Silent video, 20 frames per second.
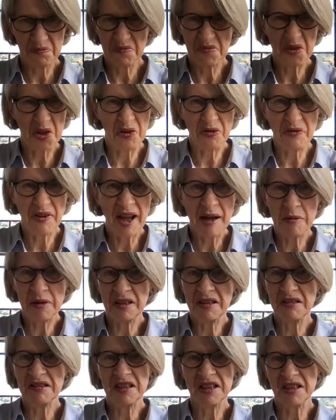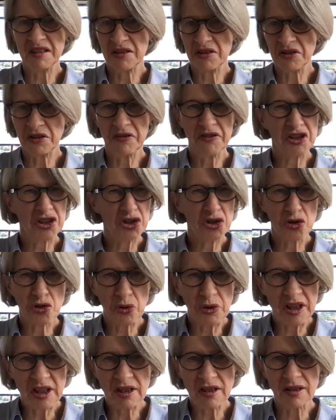no families. The
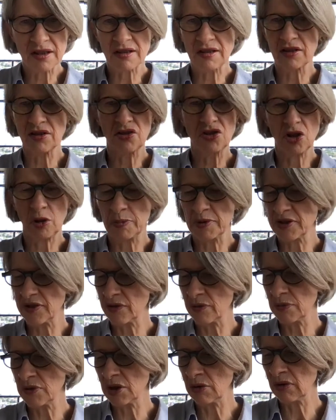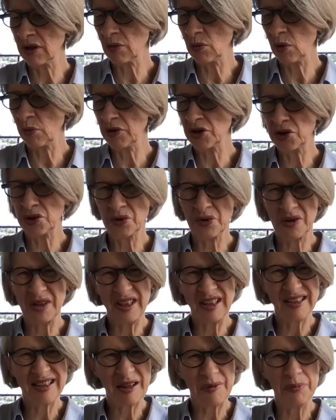streets stop us from doing what we should.
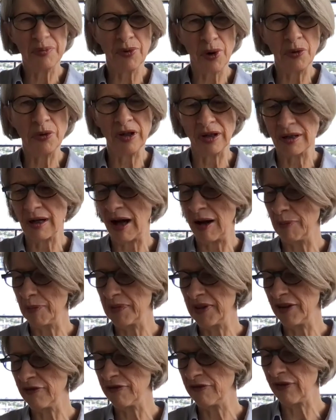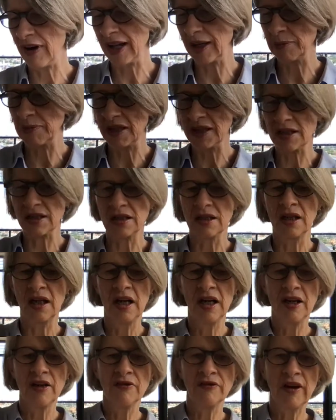Things are broken up. They're fragmented.
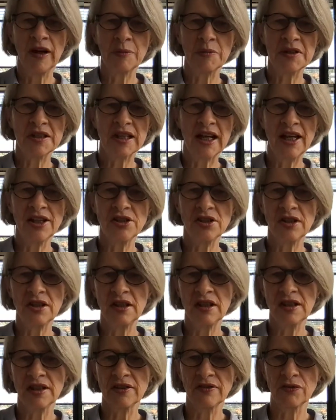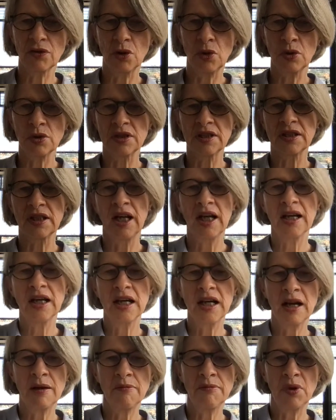Fragmentation is, of course,
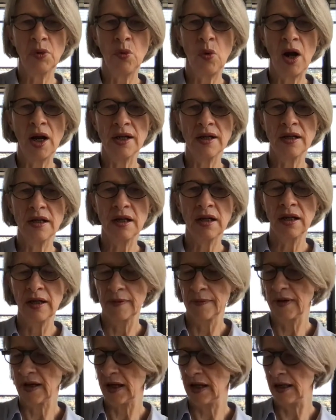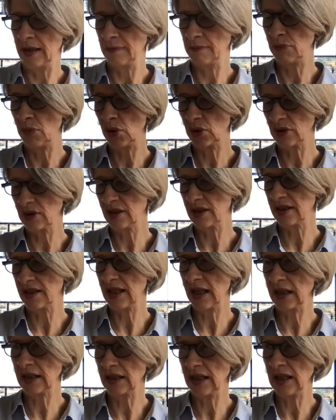number 1 modernist
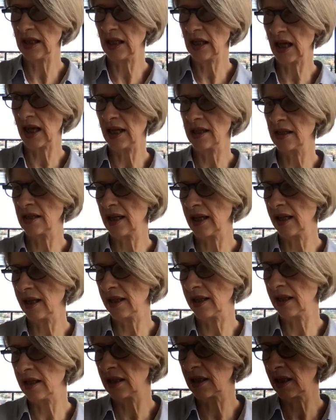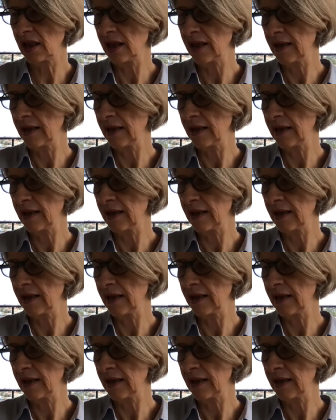technique, and Eliot